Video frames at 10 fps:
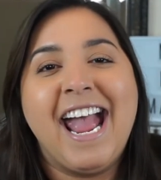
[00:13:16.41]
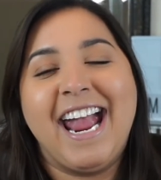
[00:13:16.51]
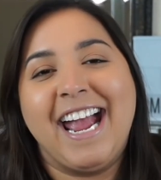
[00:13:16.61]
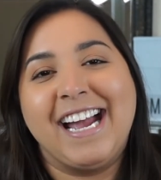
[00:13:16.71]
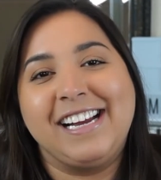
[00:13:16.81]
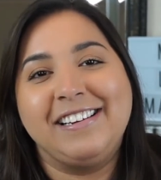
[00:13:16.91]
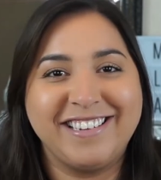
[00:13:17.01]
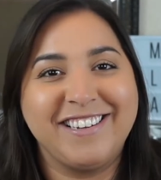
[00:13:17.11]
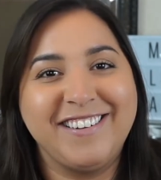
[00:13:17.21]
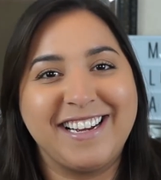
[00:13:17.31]
And
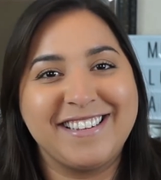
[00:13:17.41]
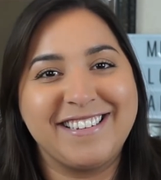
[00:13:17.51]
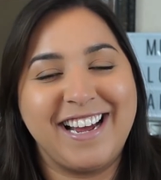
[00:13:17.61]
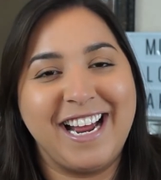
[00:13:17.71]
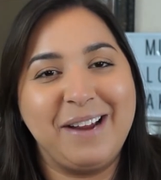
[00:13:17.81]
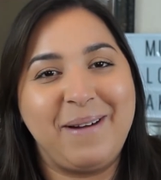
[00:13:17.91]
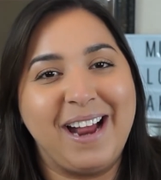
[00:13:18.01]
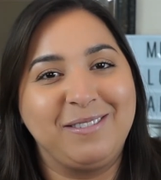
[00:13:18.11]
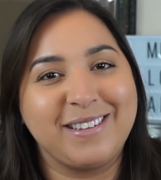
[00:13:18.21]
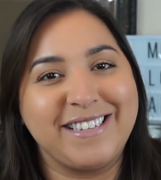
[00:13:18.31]
until next time,
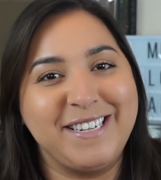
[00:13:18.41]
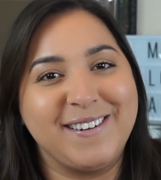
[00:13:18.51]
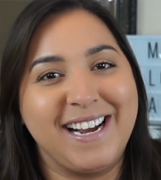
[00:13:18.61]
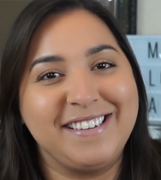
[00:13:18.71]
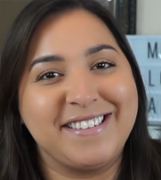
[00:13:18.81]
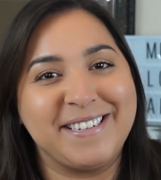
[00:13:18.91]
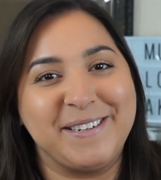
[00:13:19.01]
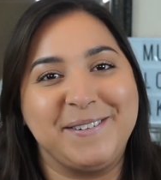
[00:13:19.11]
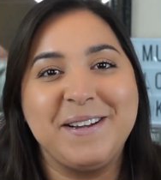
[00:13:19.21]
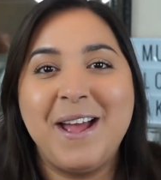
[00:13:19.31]
I will see you guys
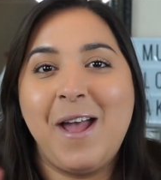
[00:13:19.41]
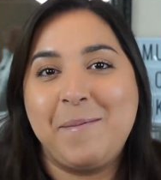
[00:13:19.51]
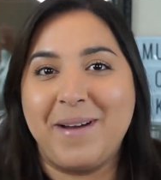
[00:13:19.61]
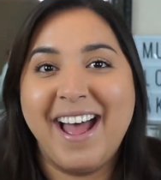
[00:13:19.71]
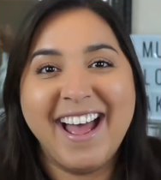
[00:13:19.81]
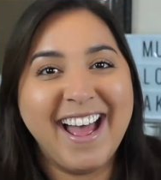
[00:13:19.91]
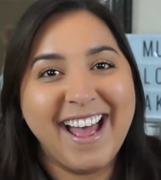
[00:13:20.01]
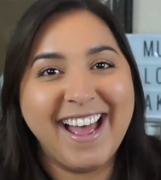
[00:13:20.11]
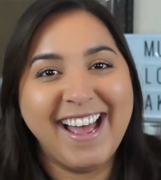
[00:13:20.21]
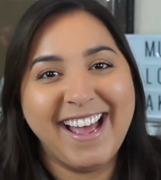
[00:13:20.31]
soon.
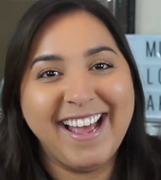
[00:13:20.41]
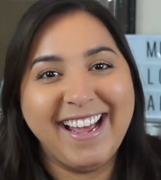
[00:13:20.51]
Bye!